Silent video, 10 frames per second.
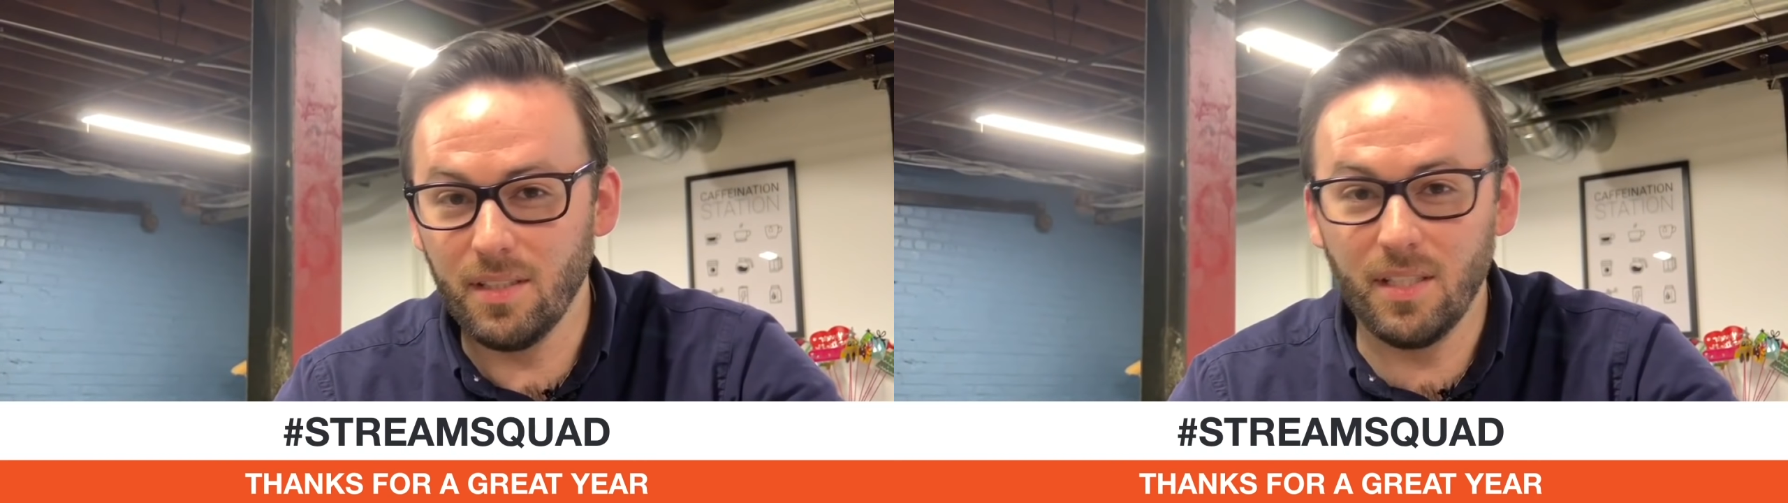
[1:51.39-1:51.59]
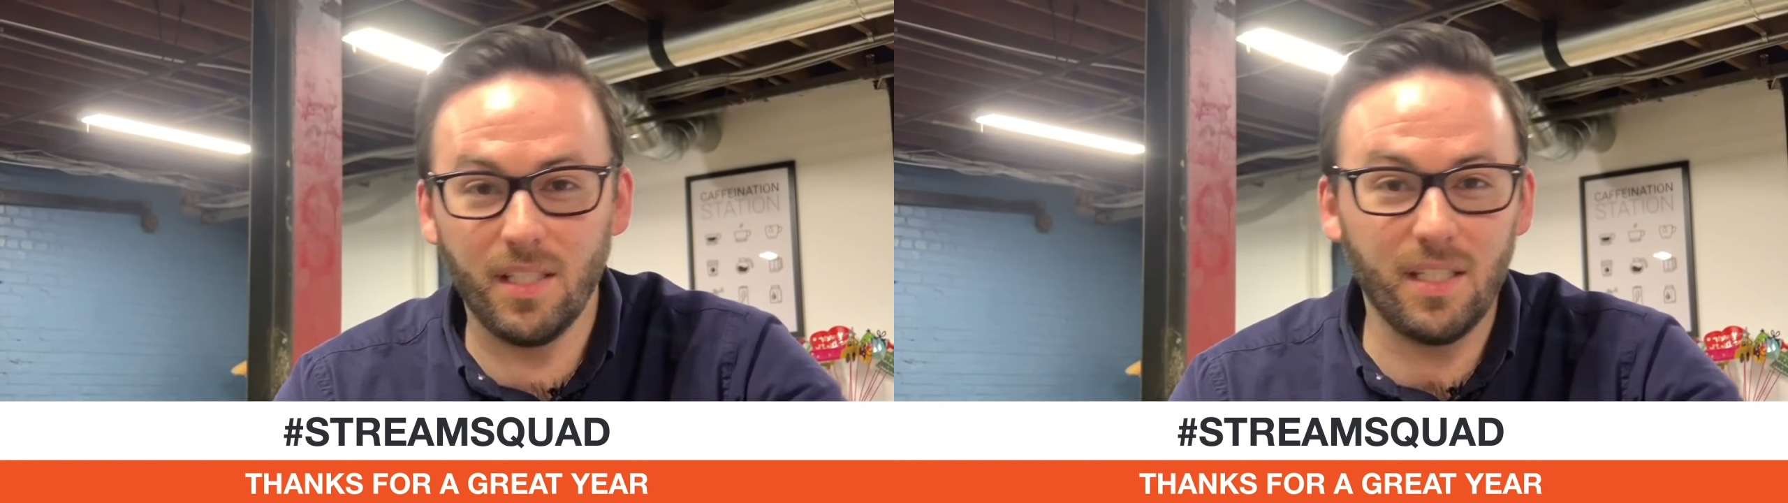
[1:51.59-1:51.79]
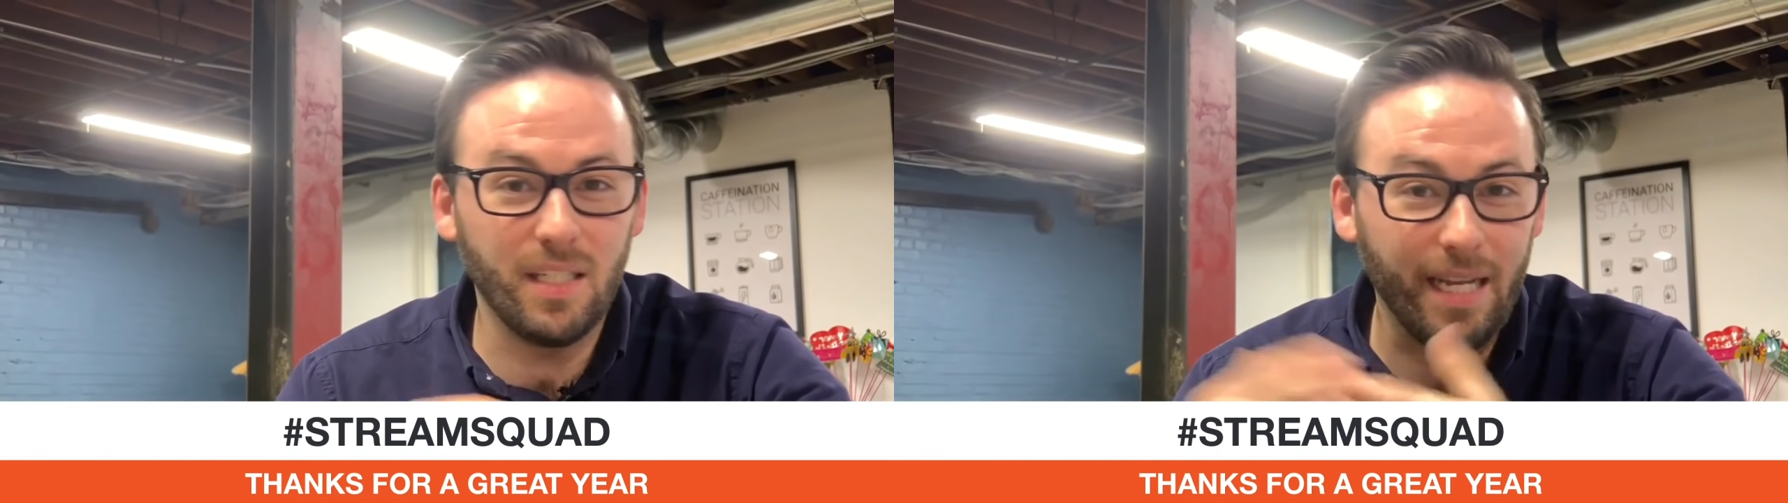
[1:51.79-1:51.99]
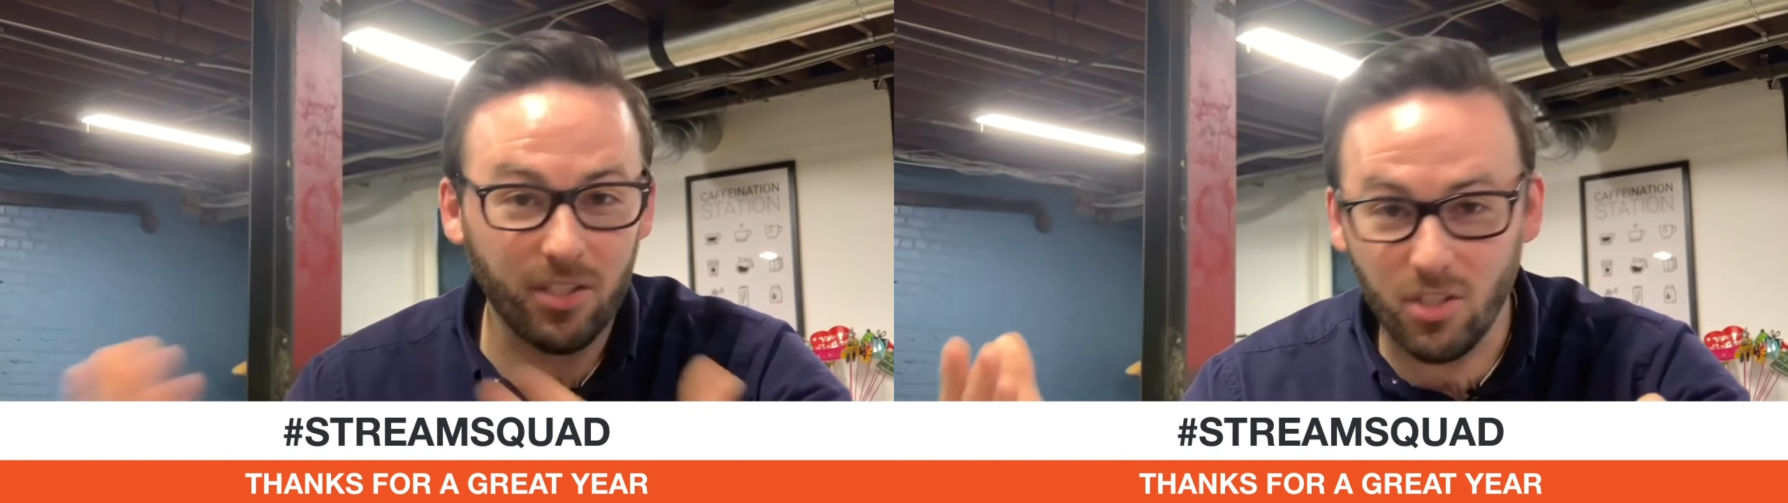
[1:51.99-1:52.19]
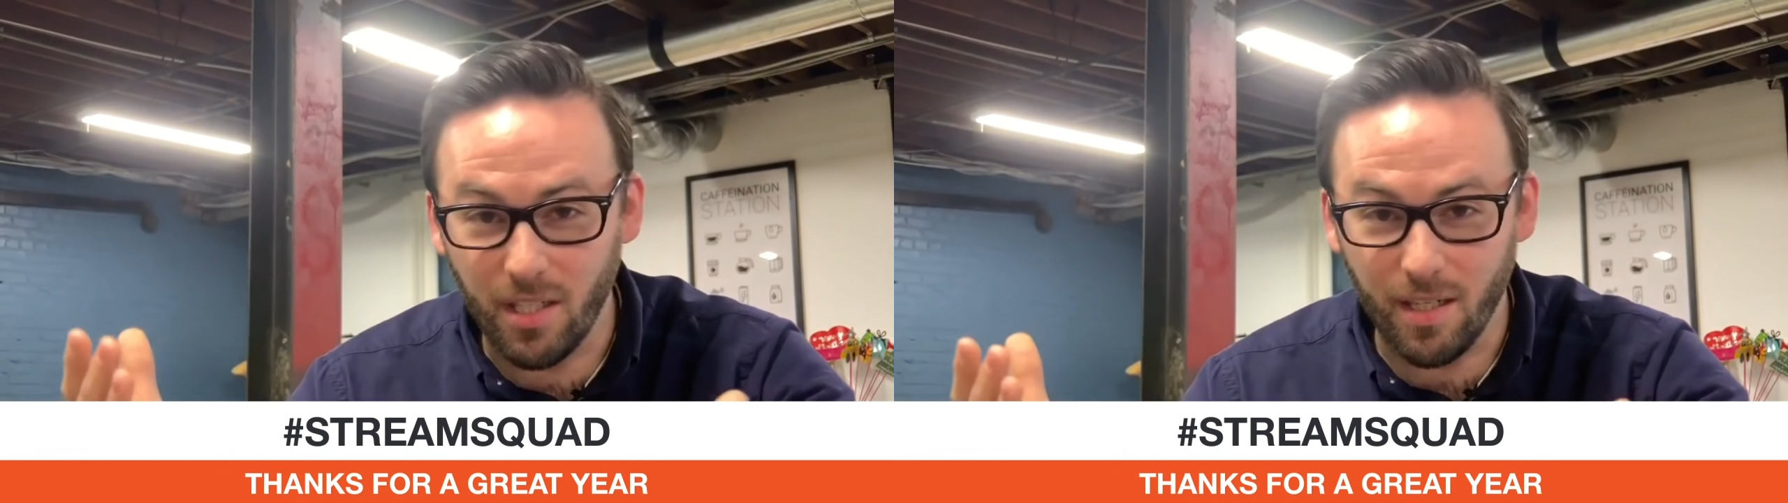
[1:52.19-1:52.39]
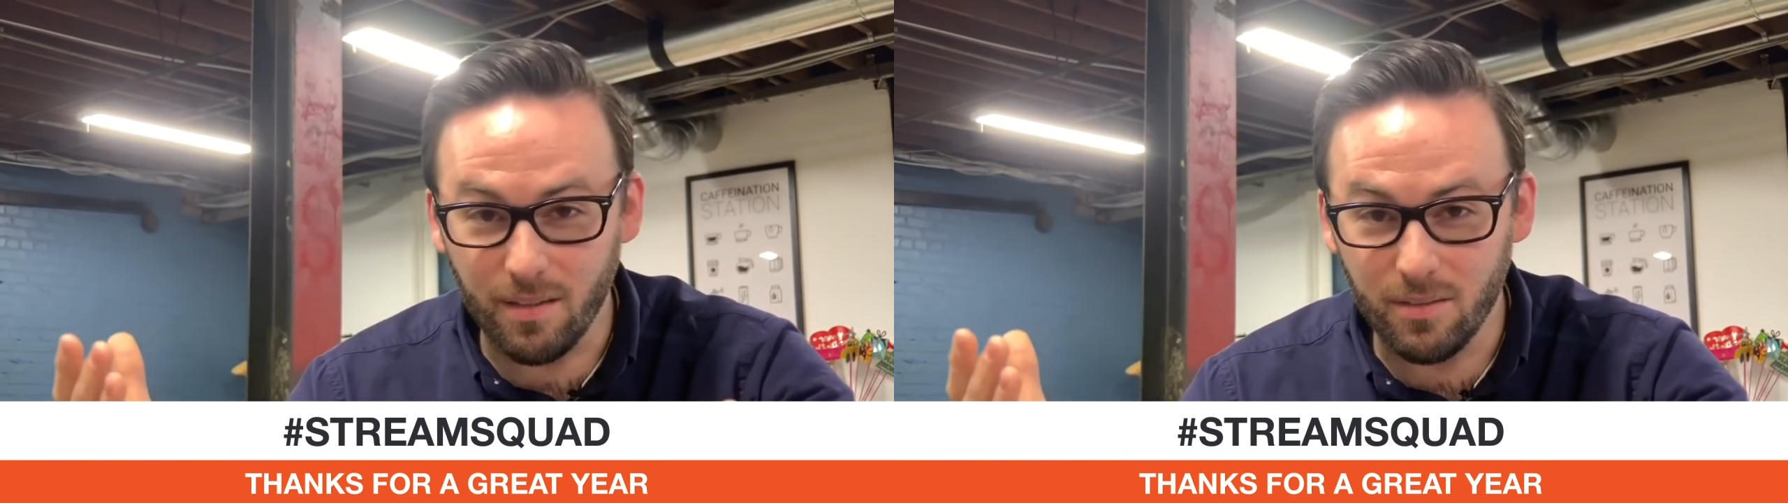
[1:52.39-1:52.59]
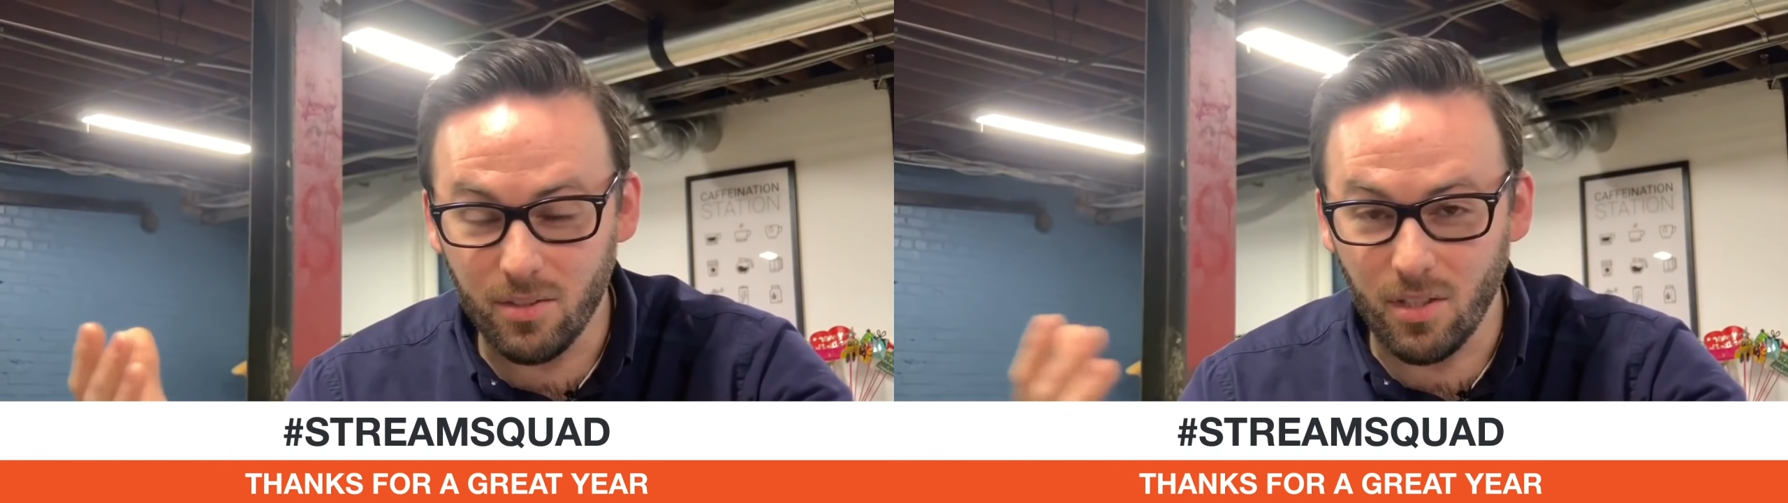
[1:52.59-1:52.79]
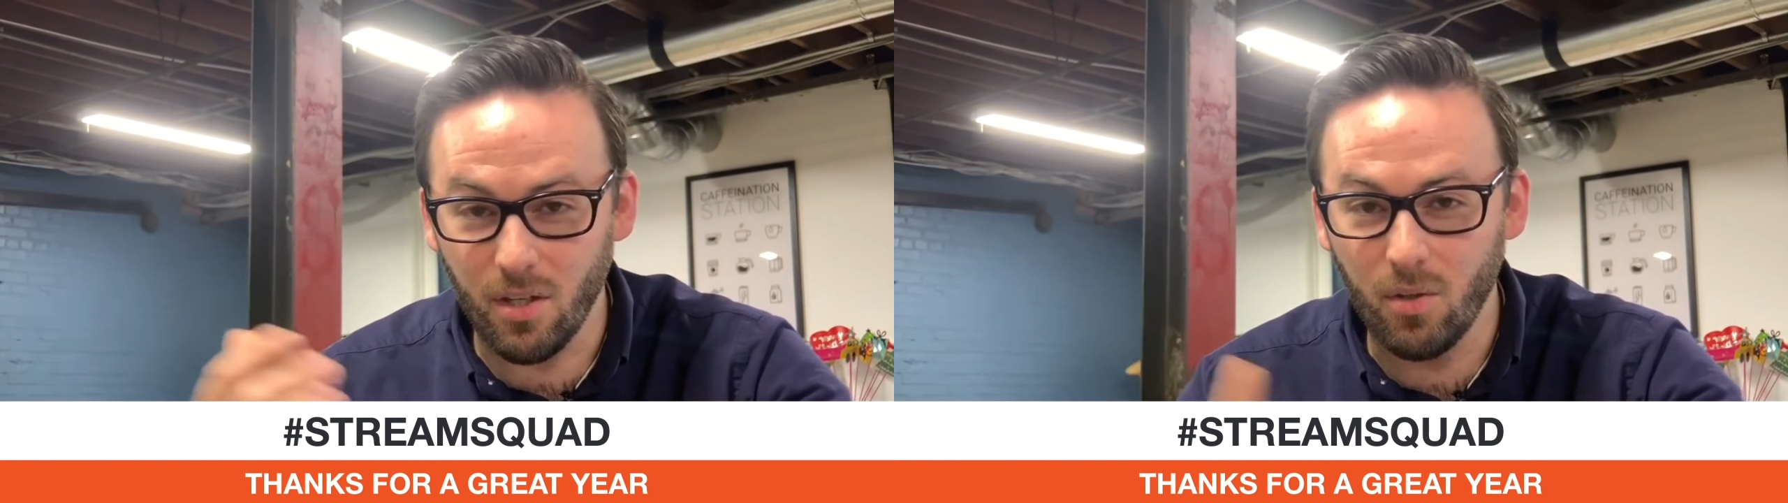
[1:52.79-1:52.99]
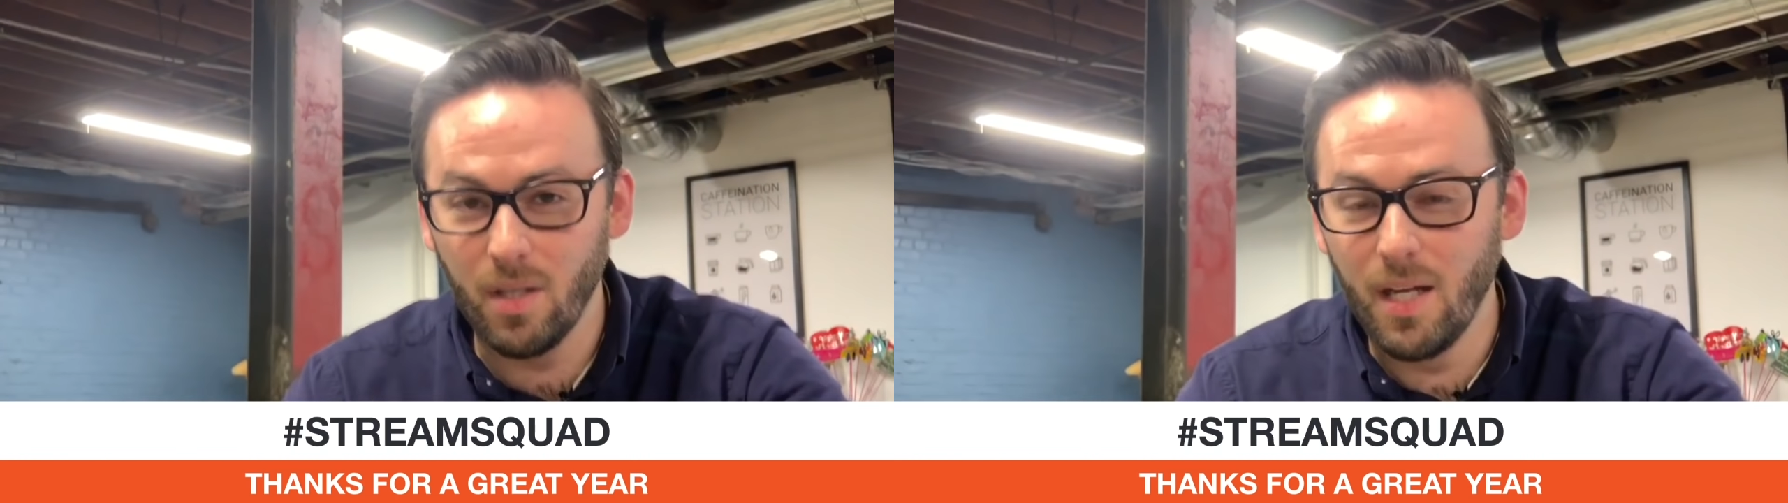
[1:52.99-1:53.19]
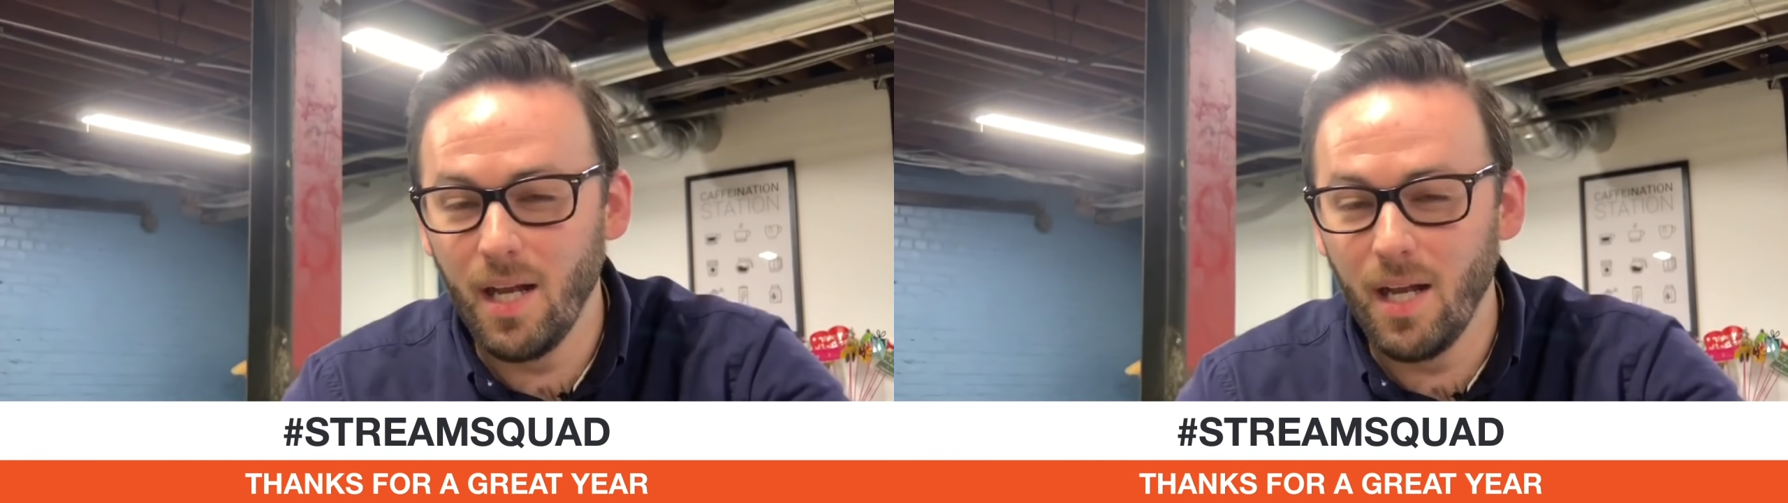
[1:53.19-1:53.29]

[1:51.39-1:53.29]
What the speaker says: the next year. So,